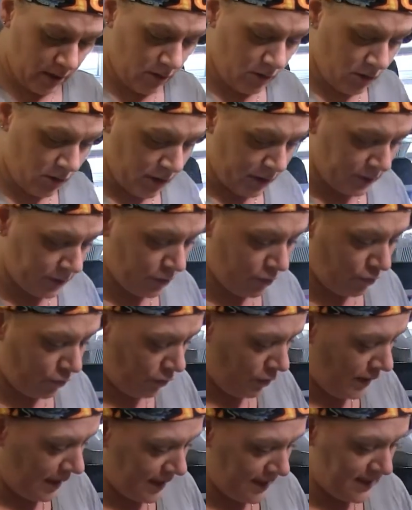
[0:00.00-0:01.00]
on
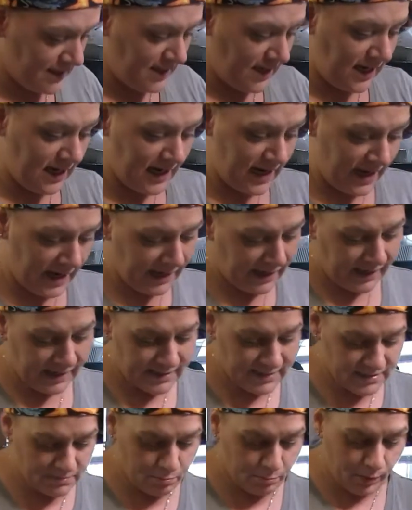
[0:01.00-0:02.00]
Crazy
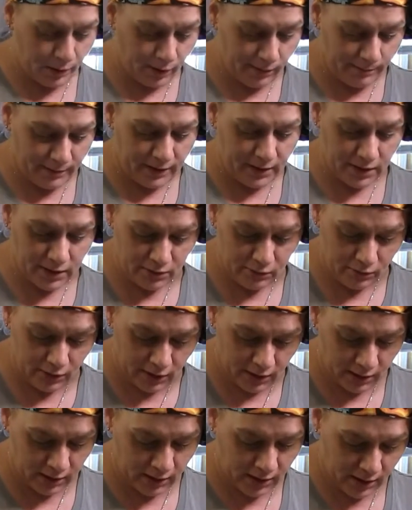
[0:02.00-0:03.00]
Ed's barbecue
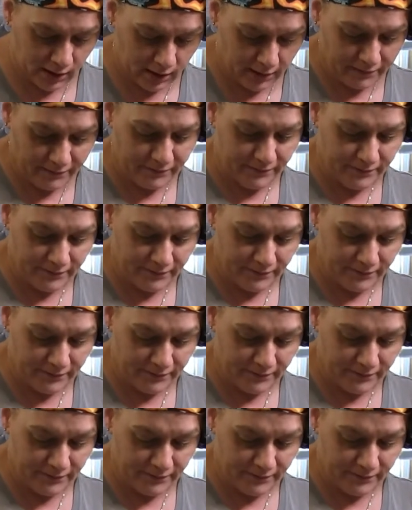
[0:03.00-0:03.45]
cook-off.